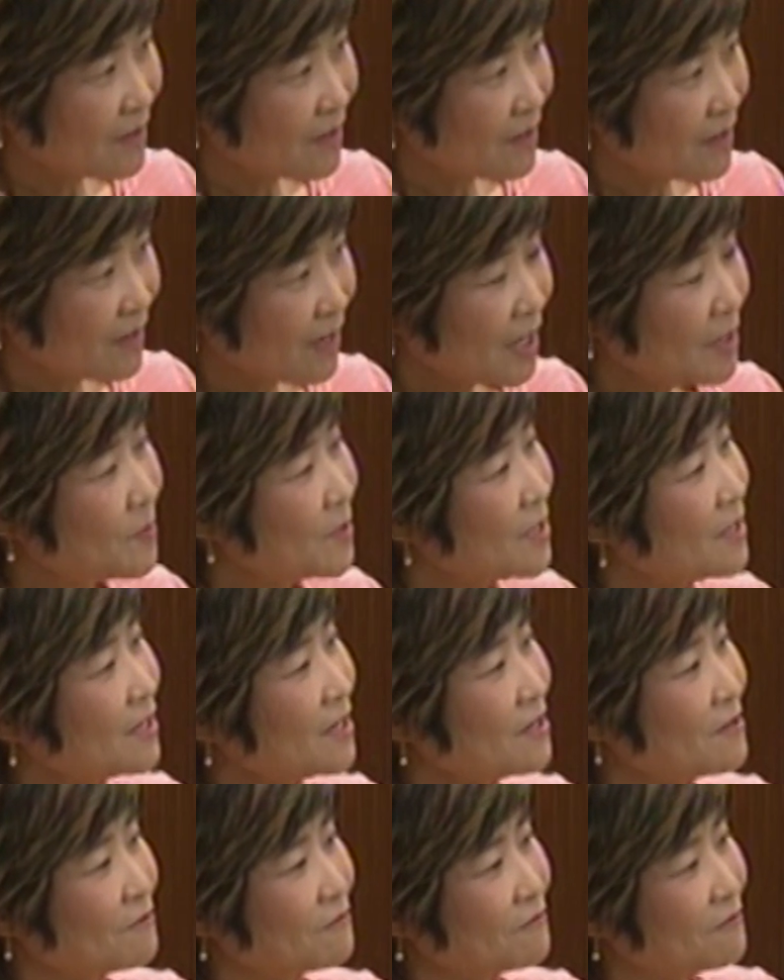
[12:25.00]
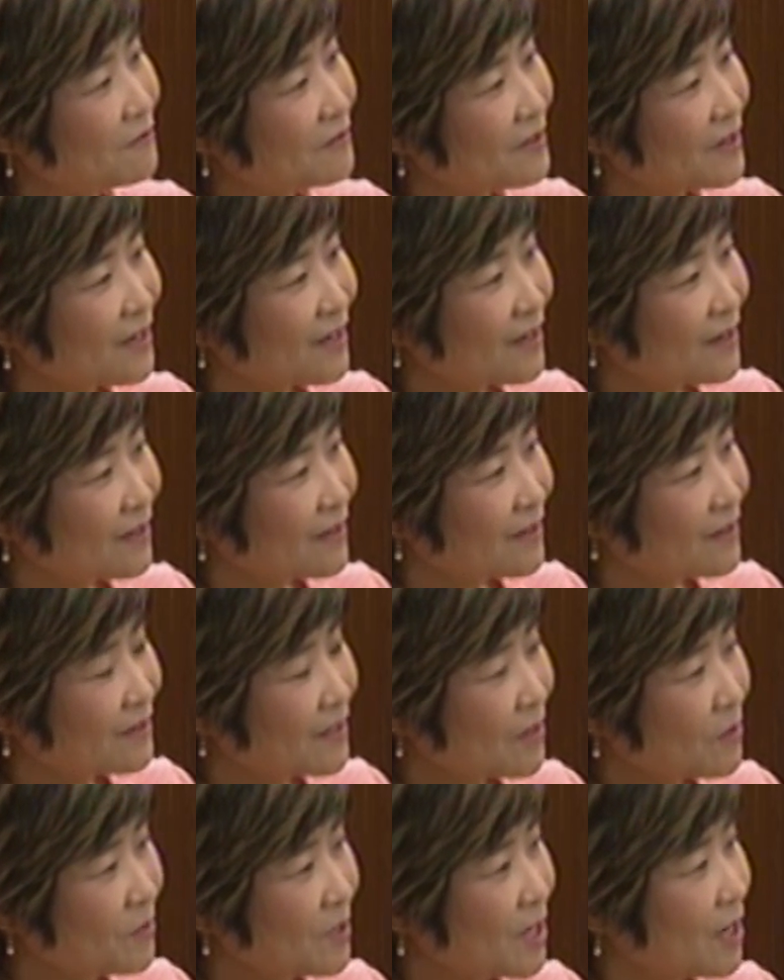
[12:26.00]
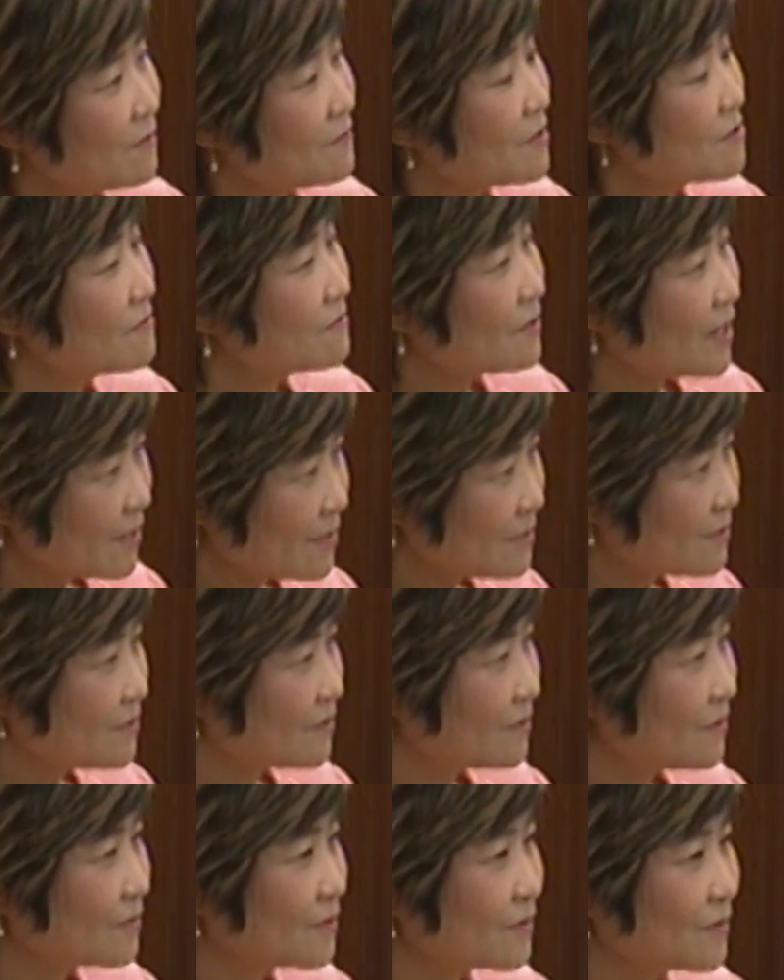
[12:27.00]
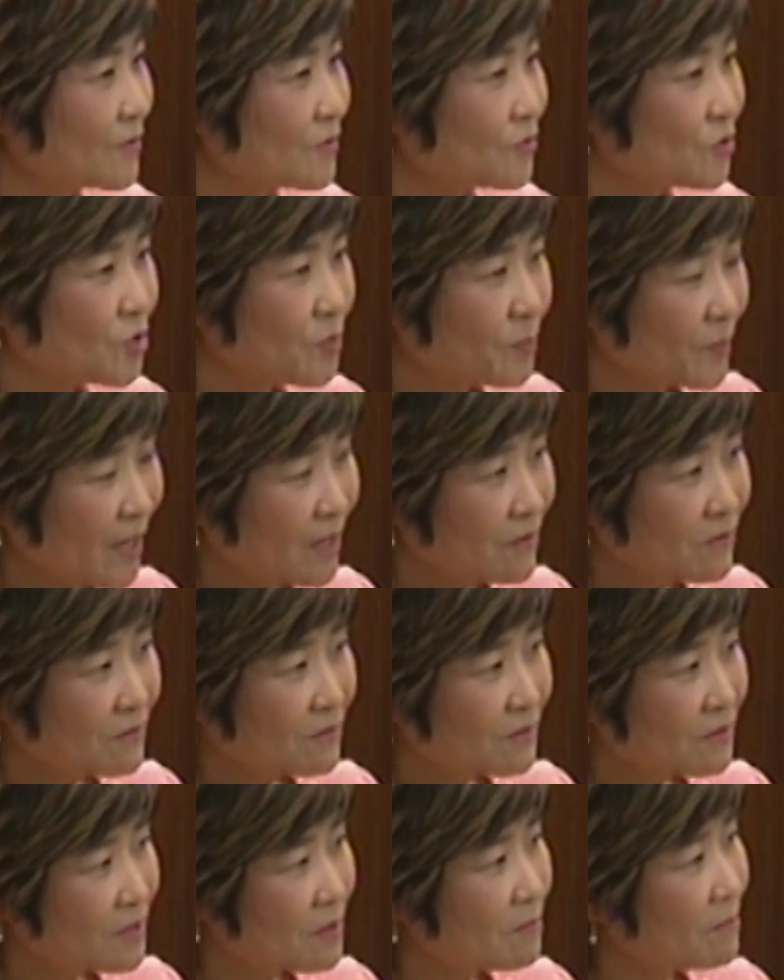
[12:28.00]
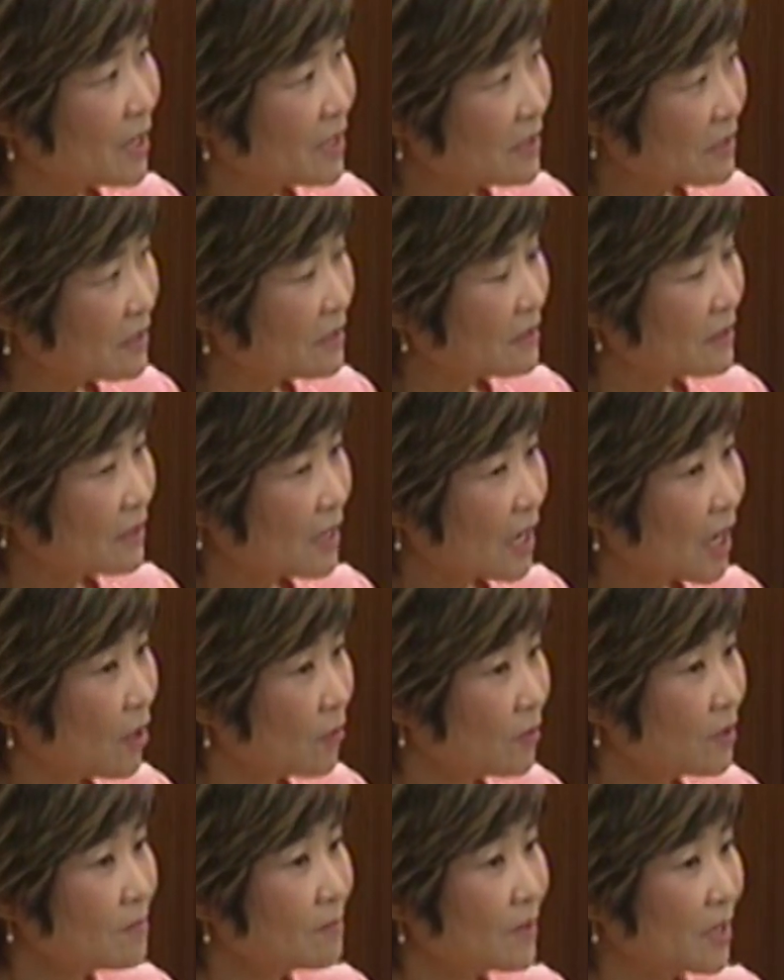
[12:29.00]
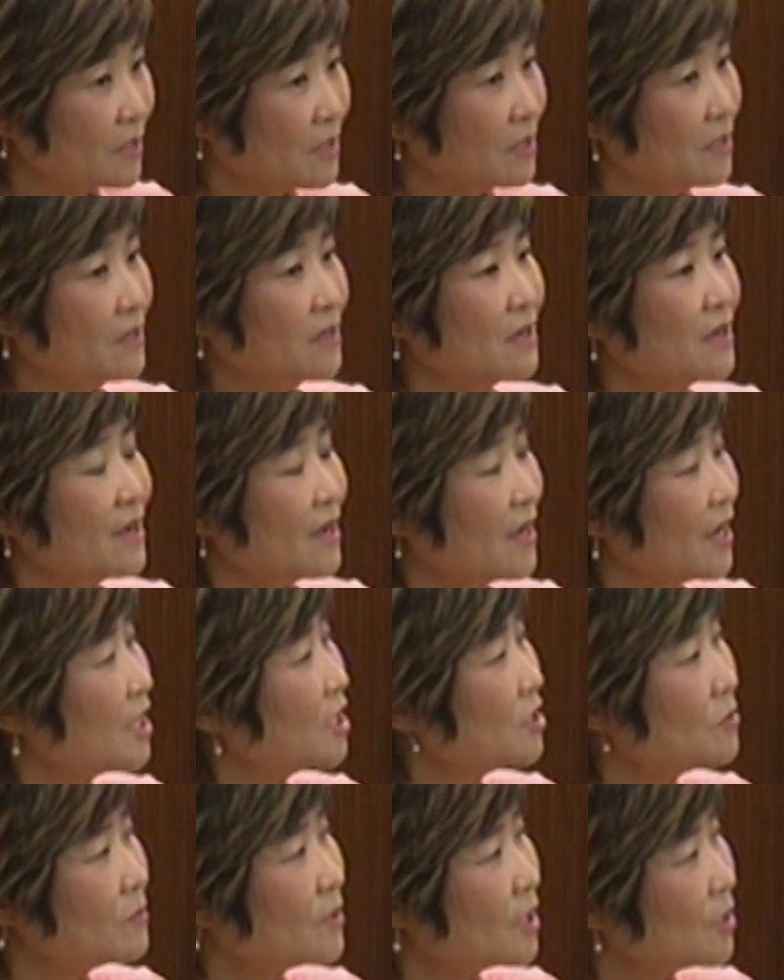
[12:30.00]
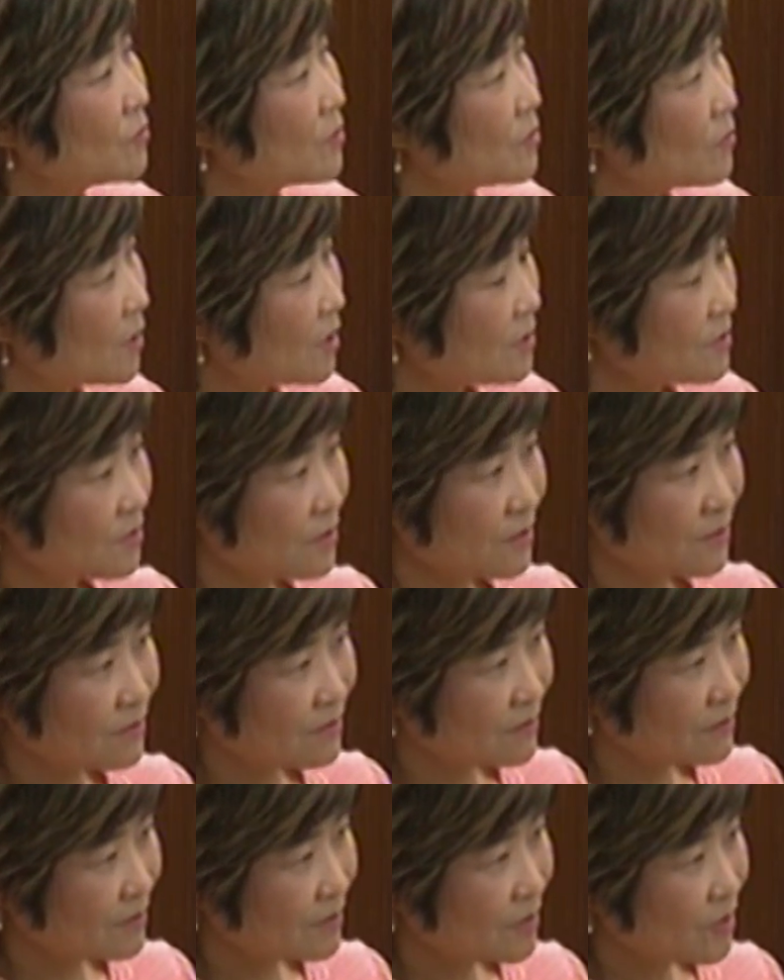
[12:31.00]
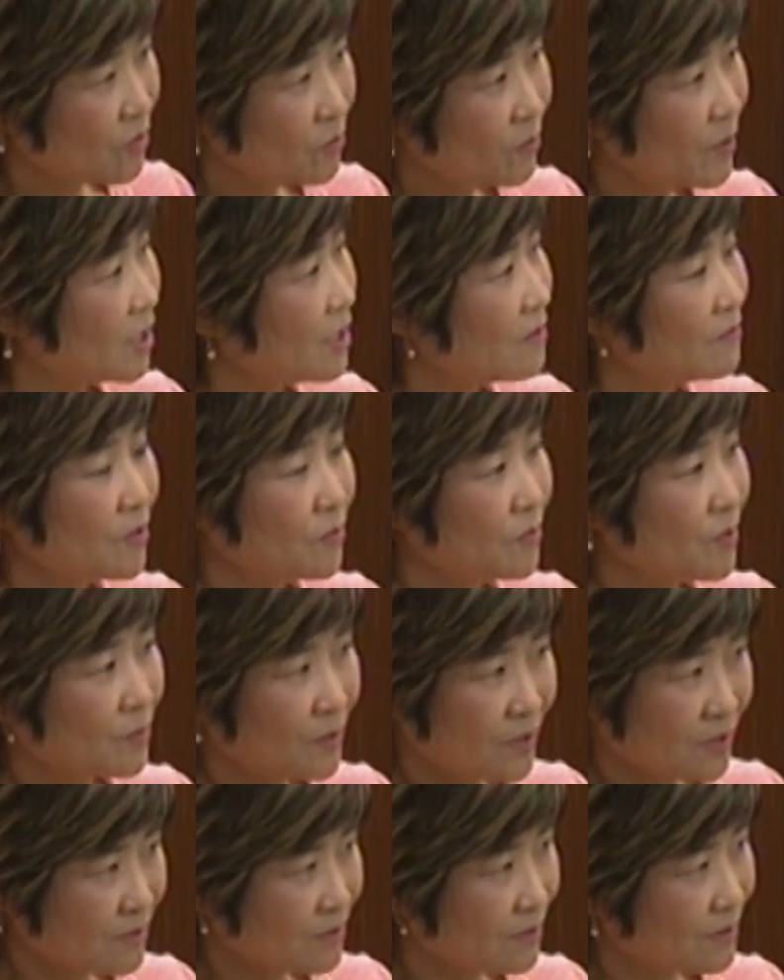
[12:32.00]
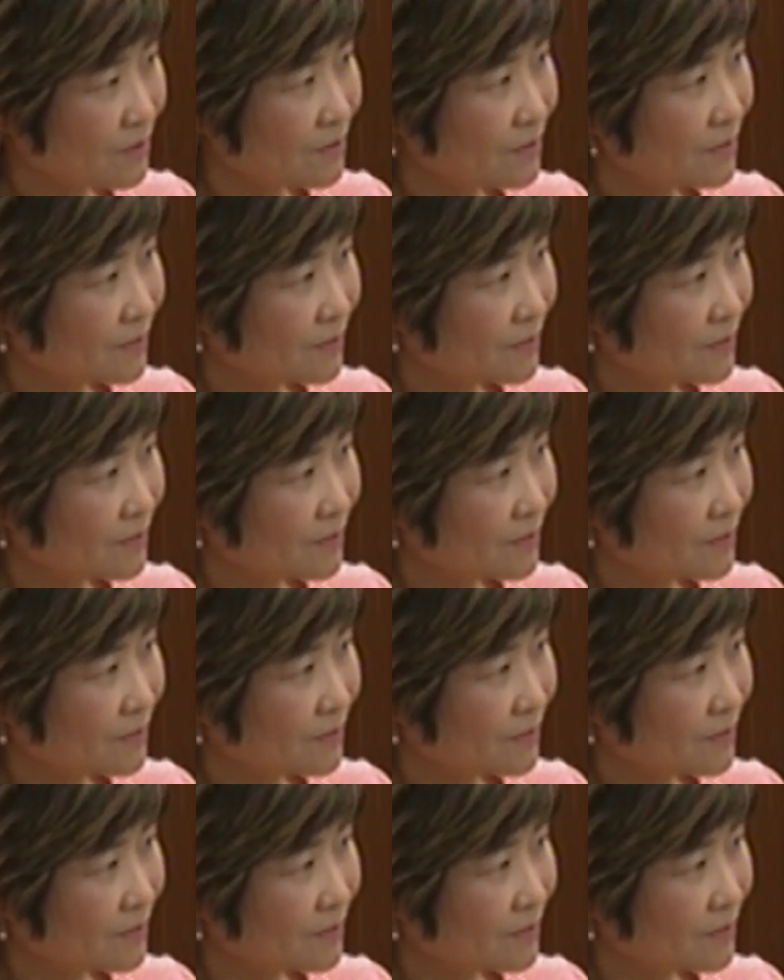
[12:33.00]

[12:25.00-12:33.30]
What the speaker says: I believe that we have the right to spend the money, our money, any way we want it, whenever we want it.